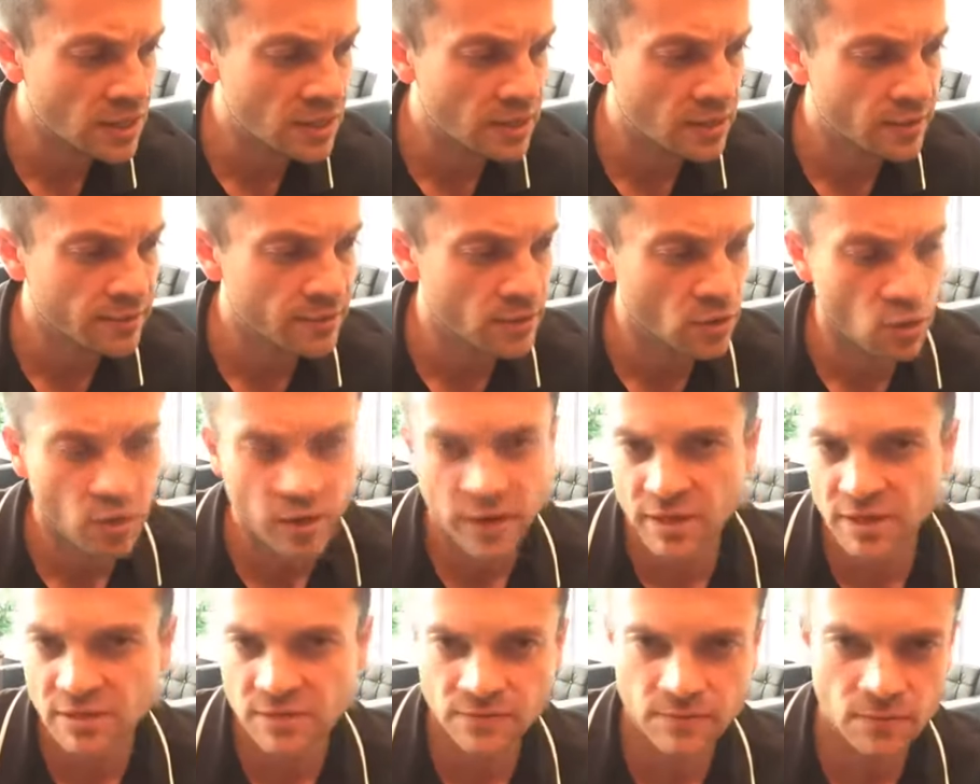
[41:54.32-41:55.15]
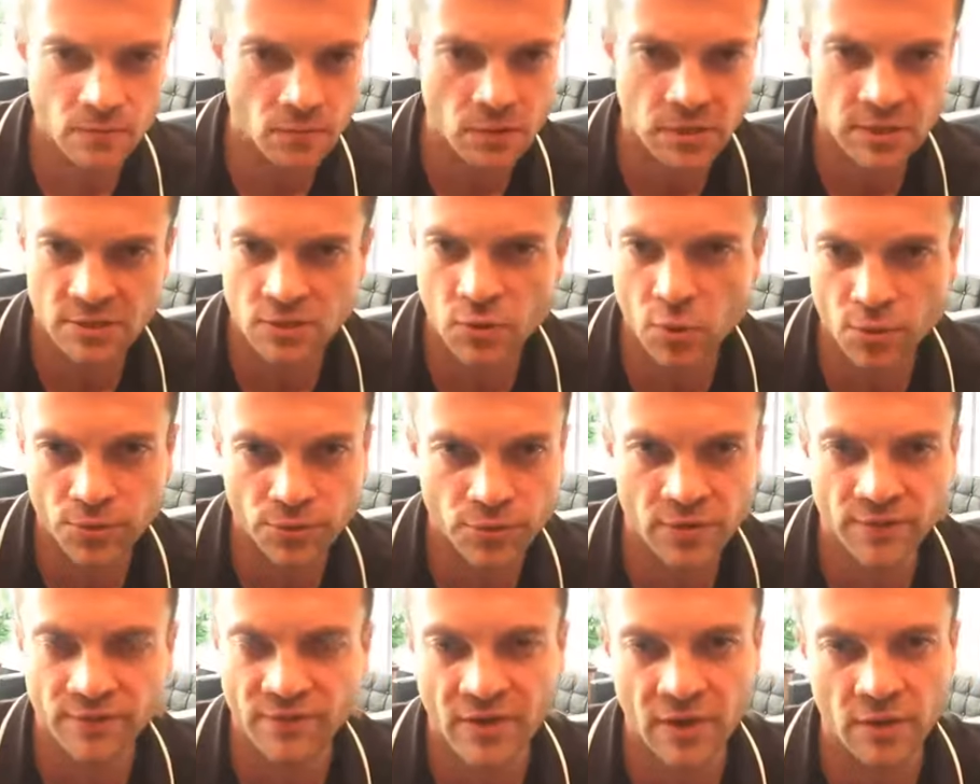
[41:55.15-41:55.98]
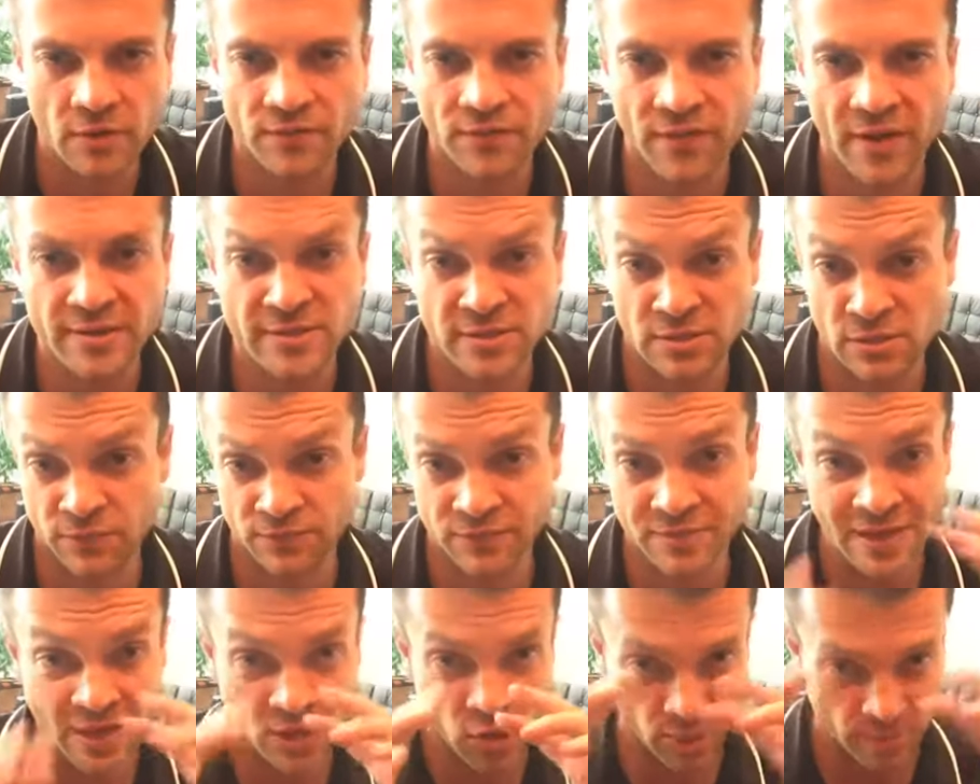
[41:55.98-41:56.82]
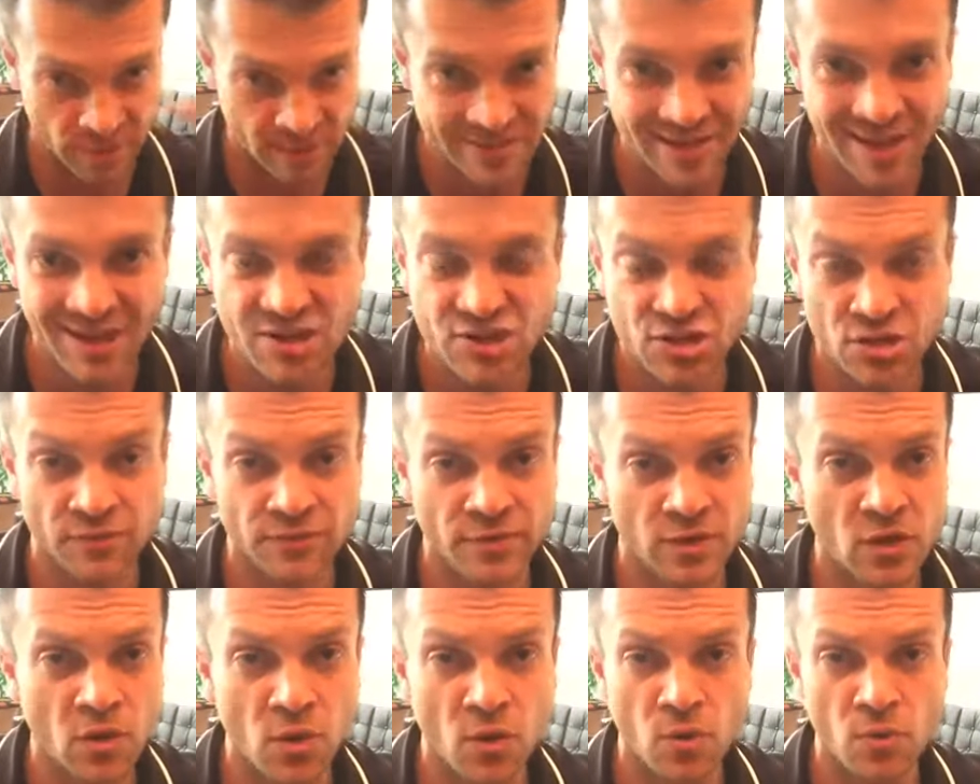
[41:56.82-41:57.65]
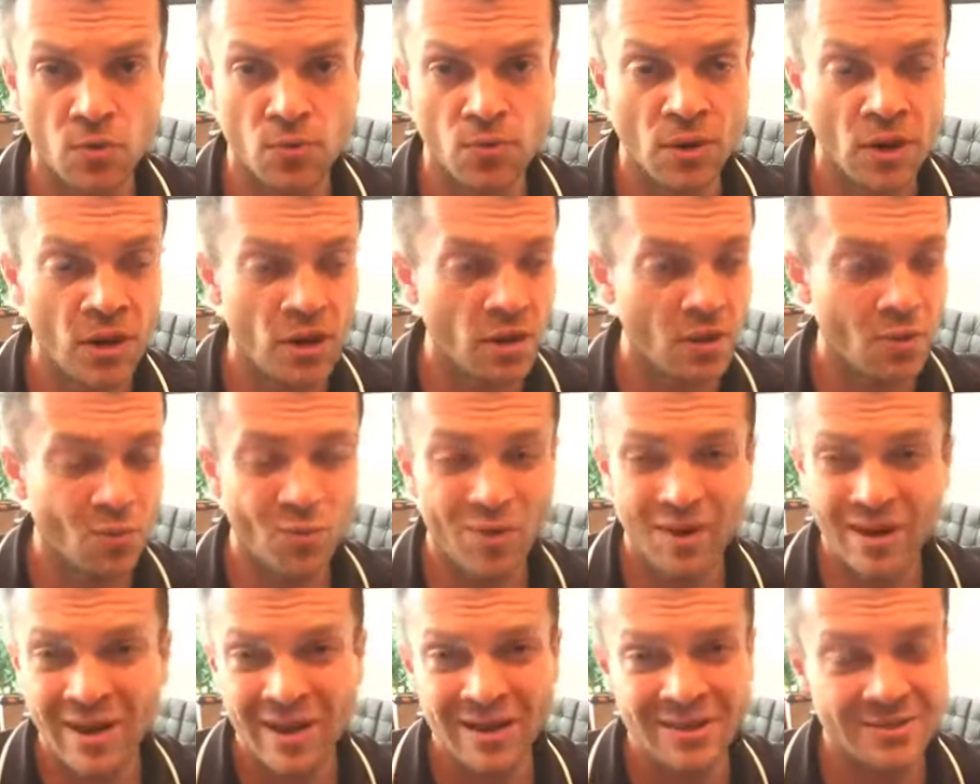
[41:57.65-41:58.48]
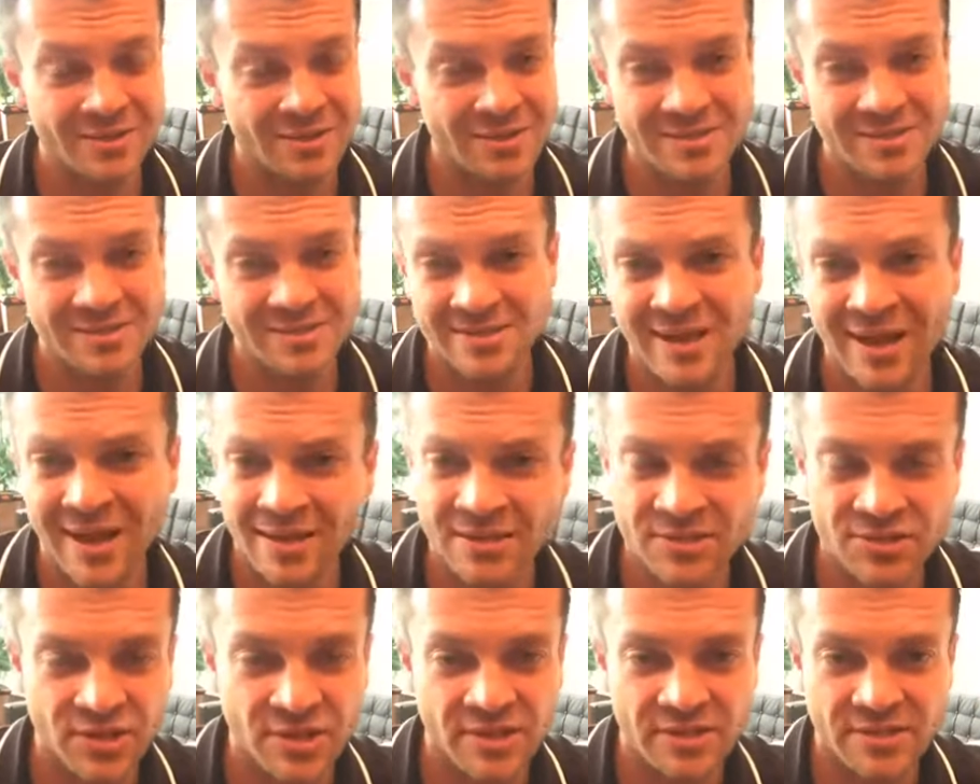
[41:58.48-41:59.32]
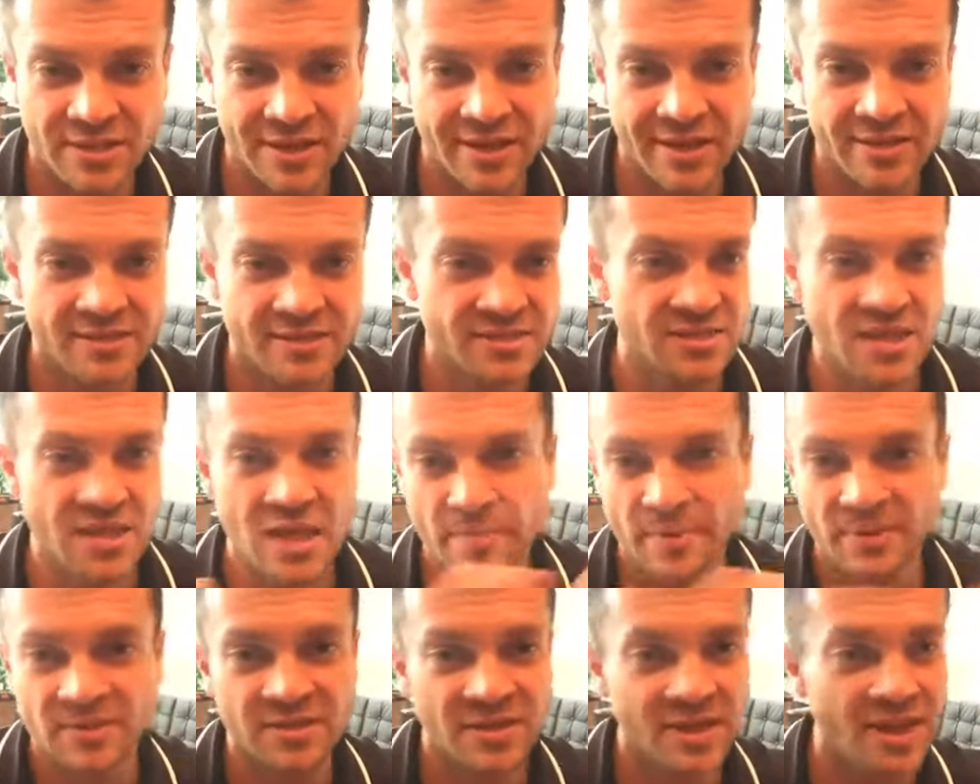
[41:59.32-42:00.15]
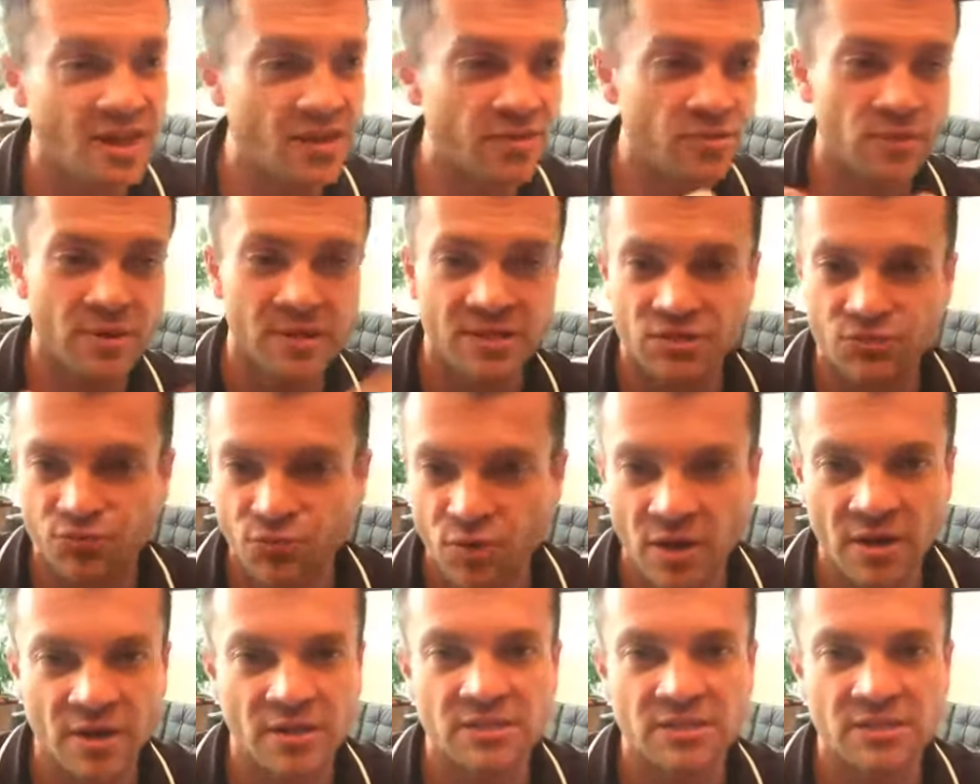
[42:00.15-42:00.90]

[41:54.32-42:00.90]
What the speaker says: You know, he's going through the final phases of documentation of the code. This is not just like slap it together, let's run it,